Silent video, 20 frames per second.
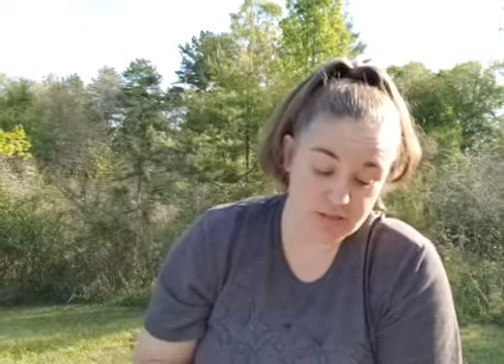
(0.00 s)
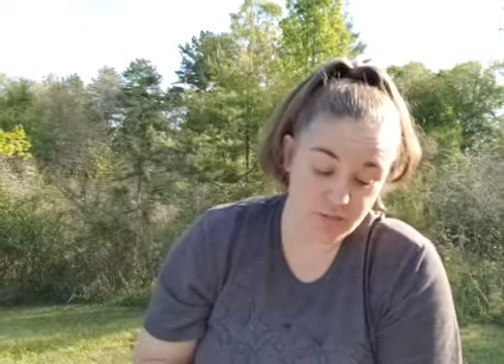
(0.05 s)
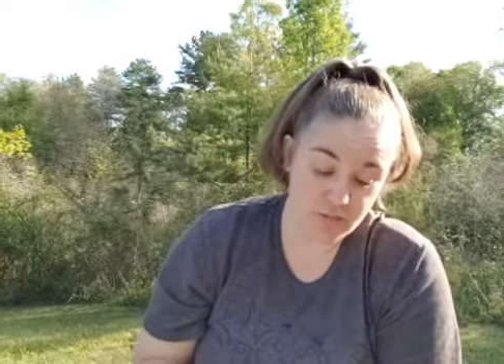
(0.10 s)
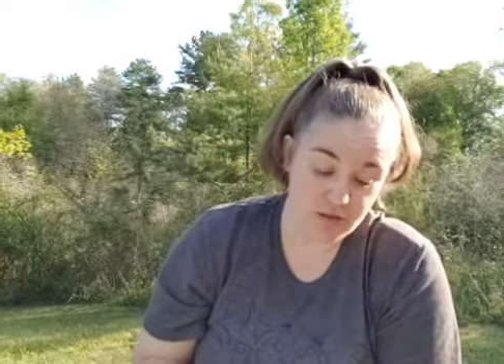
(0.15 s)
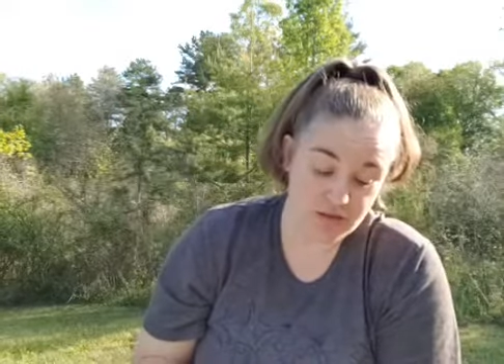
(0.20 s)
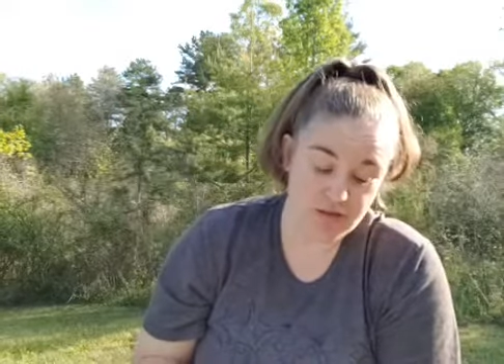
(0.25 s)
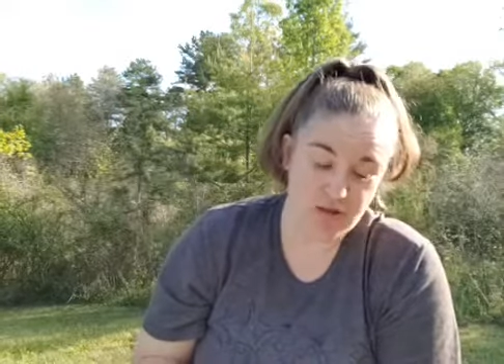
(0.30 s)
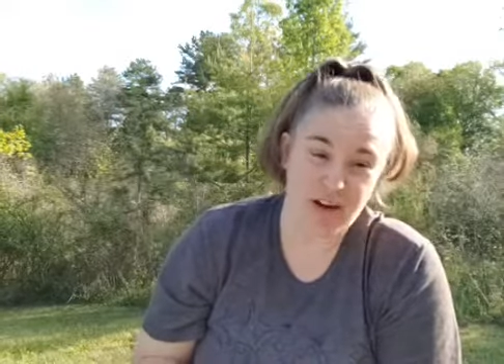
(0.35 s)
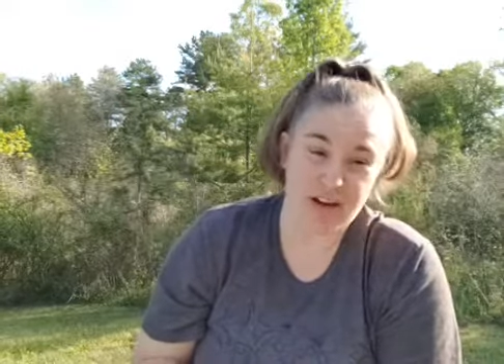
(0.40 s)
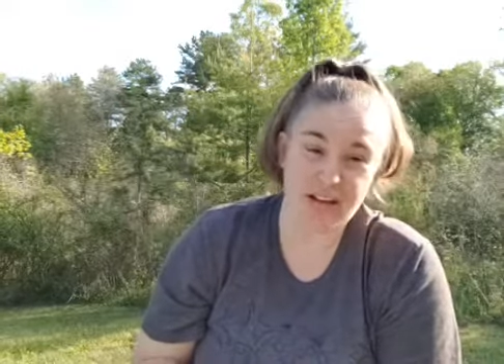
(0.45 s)
we
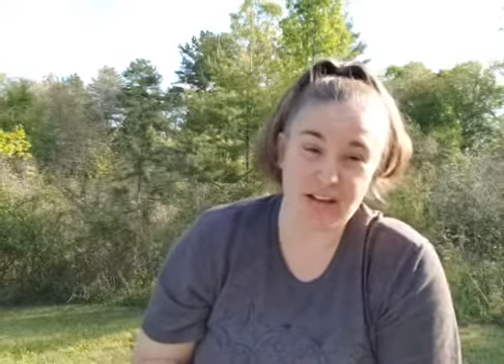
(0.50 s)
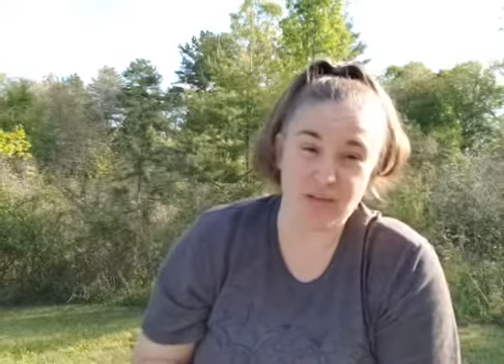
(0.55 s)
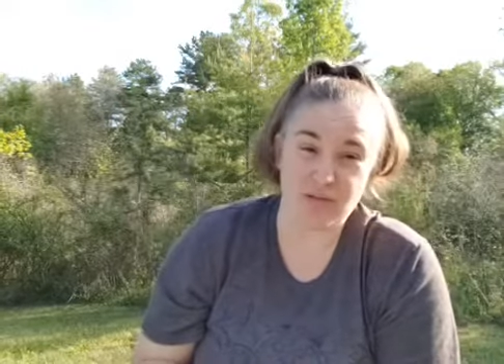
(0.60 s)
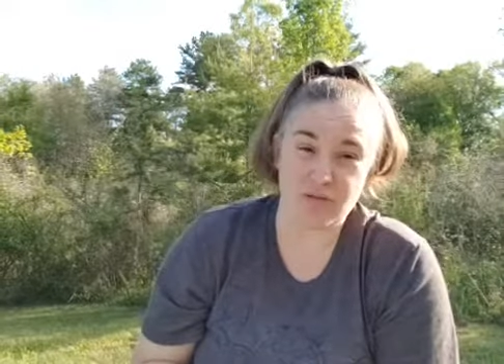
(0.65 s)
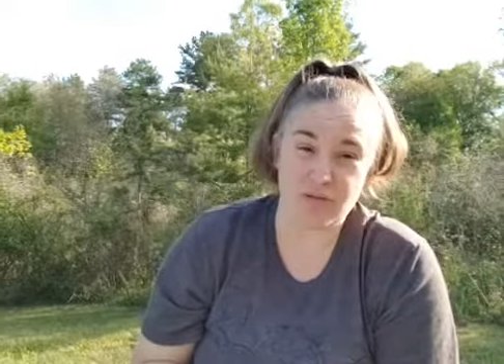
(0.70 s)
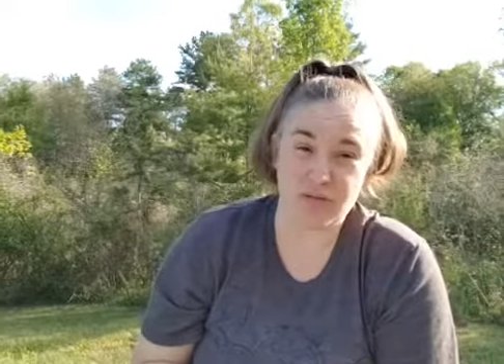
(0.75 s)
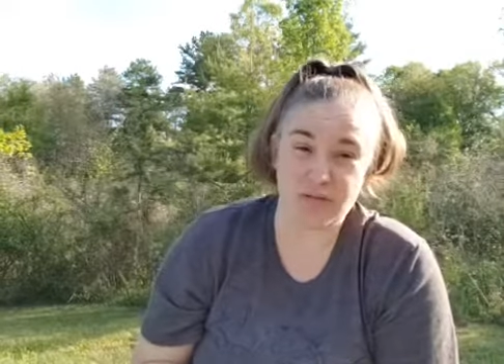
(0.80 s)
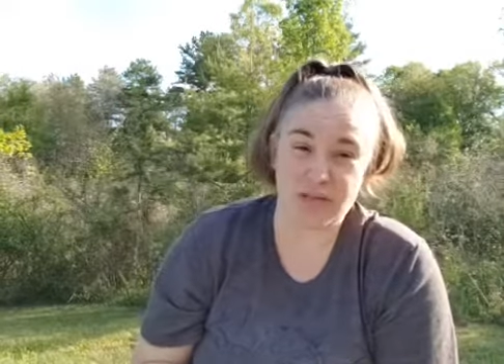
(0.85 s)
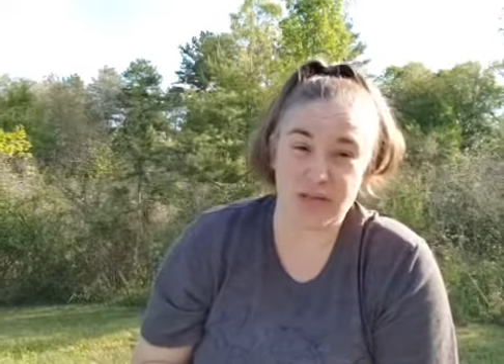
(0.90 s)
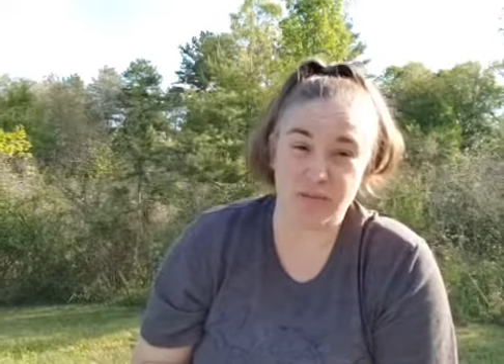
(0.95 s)
try to
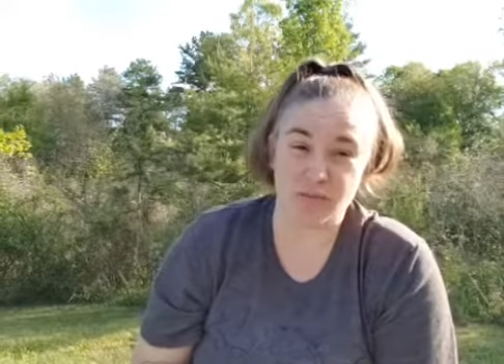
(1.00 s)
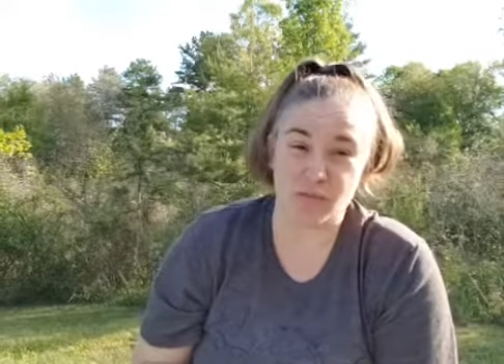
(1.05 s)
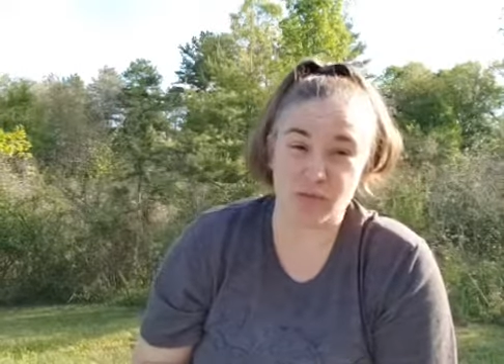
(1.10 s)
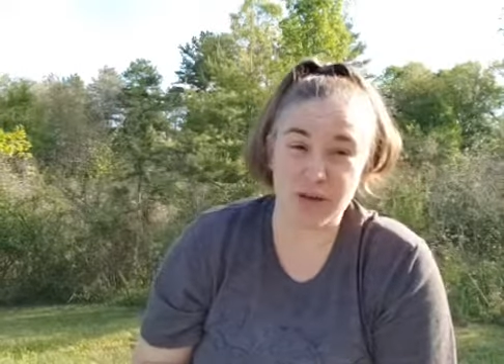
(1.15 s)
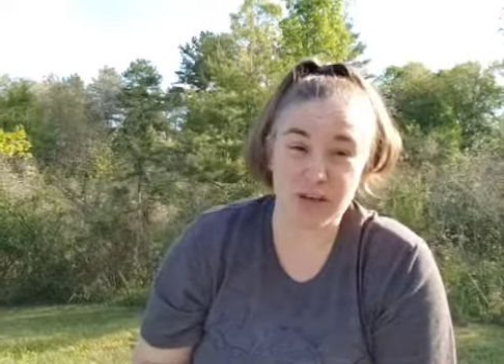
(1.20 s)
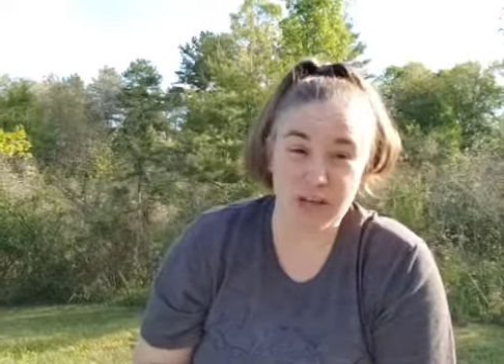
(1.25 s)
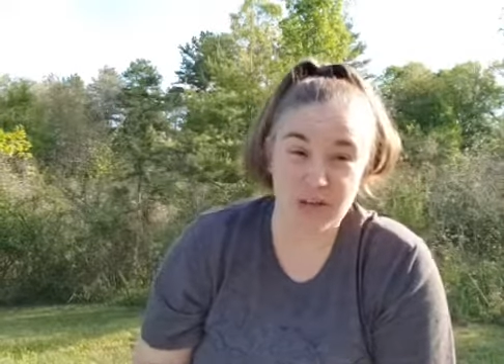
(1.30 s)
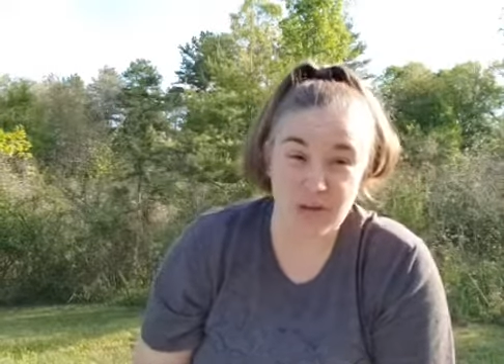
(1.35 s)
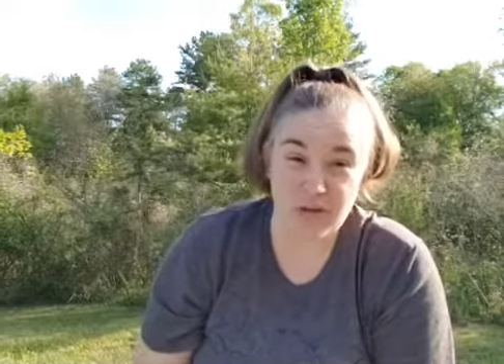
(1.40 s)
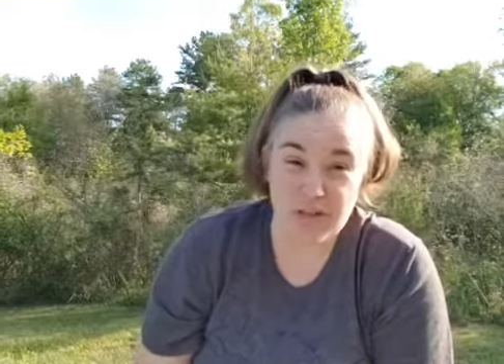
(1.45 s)
use some
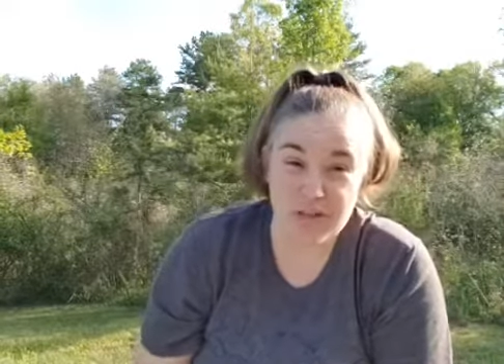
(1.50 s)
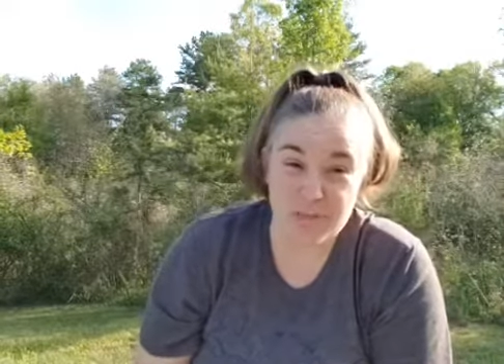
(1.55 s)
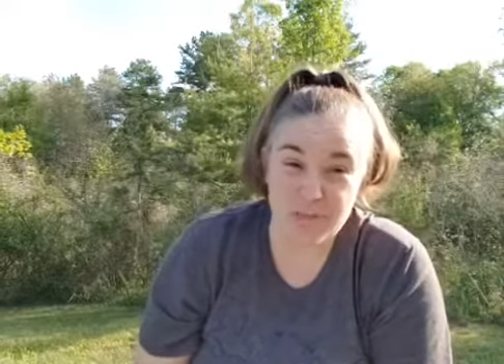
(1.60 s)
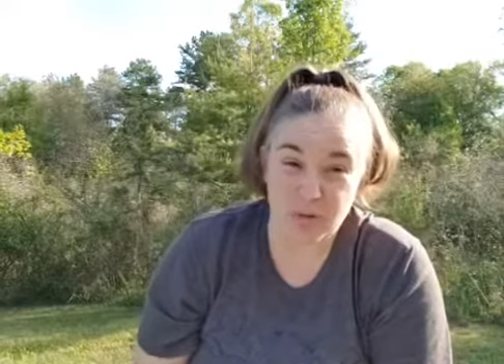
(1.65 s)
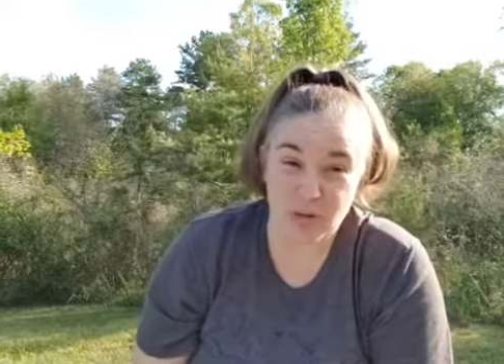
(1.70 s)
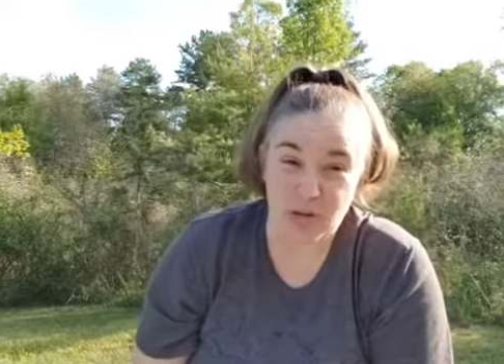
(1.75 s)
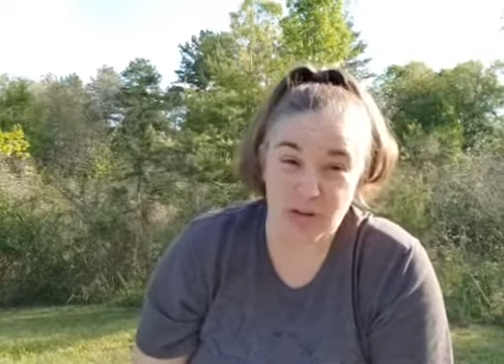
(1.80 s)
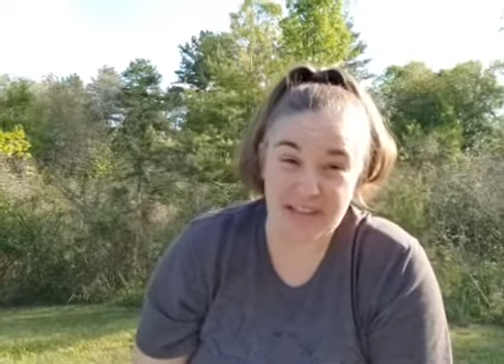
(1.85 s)
reusable